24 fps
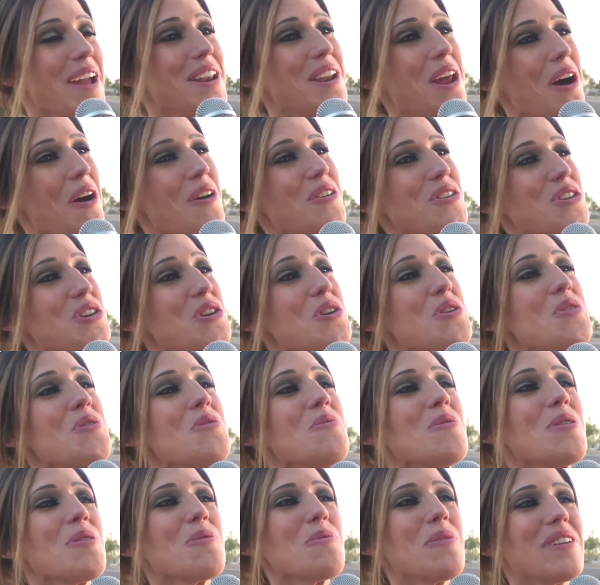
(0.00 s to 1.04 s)
I know
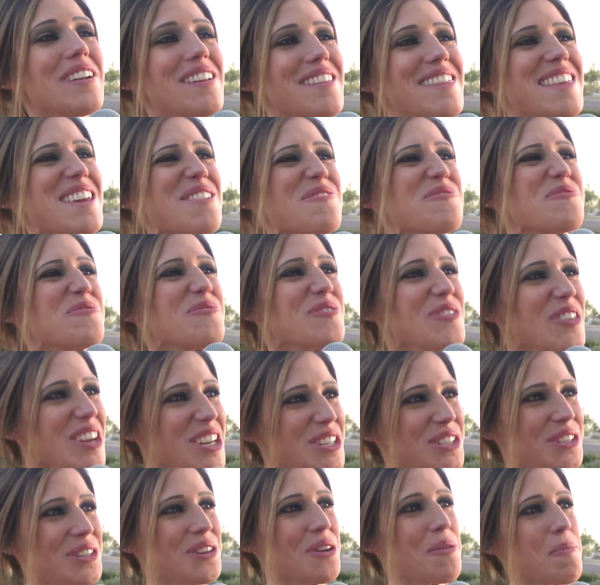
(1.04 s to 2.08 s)
you were one of the
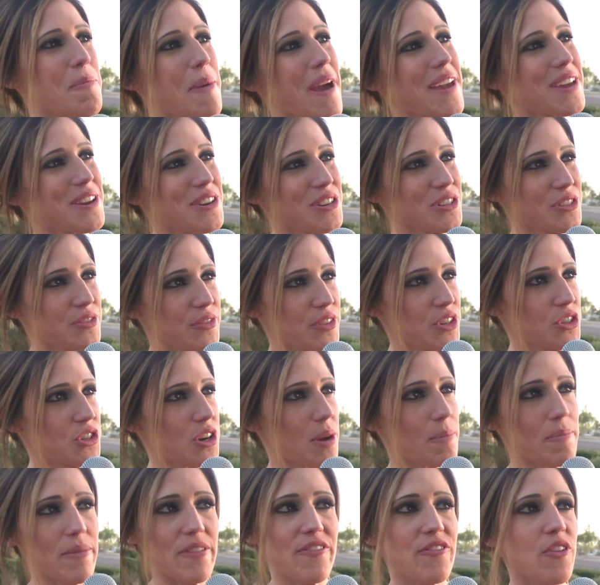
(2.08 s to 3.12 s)
original bikers for
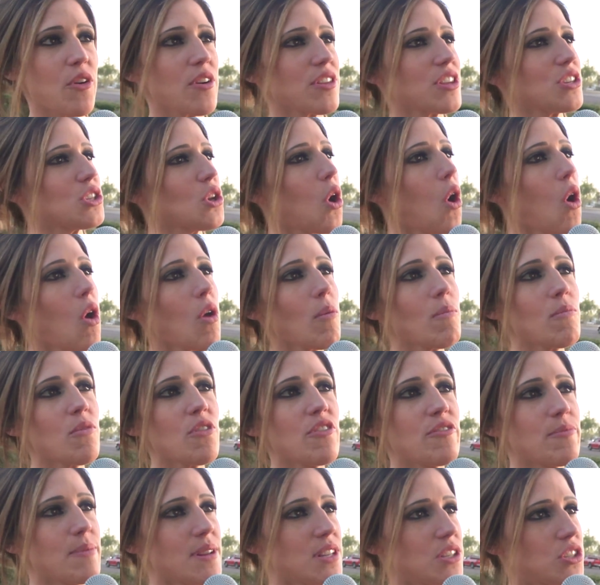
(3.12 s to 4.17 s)
Trump. Before this whole
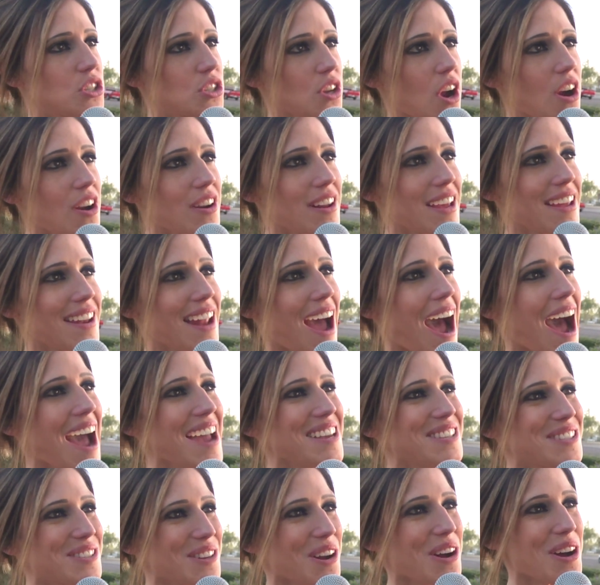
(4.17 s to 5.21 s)
movement started,
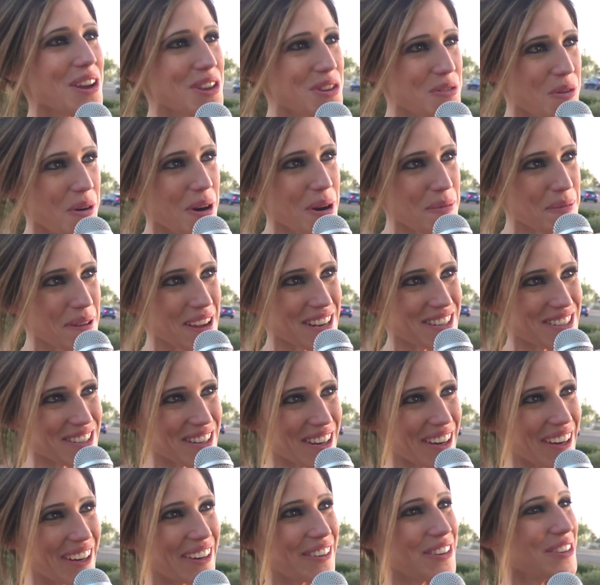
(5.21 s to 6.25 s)
I saw your
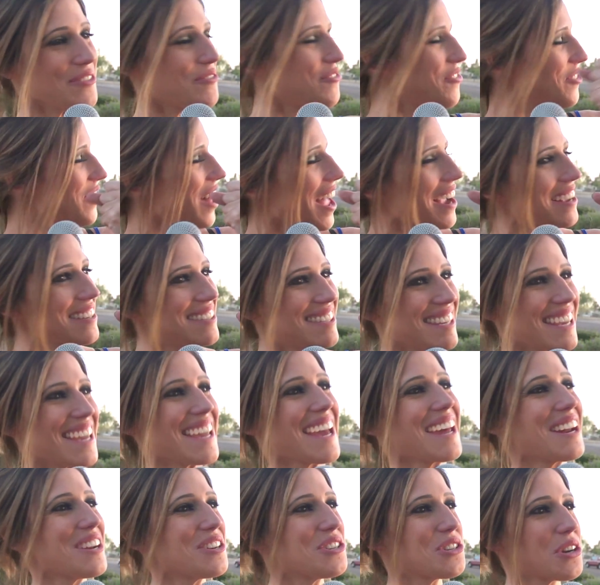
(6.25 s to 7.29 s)
picture
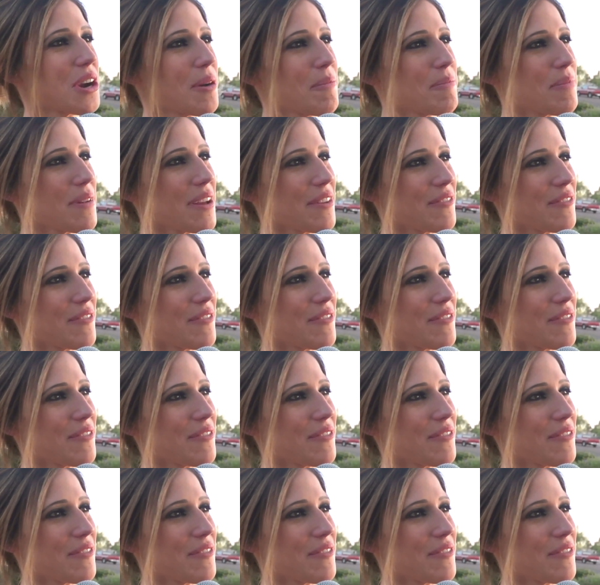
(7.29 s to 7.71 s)
flexing at a Trump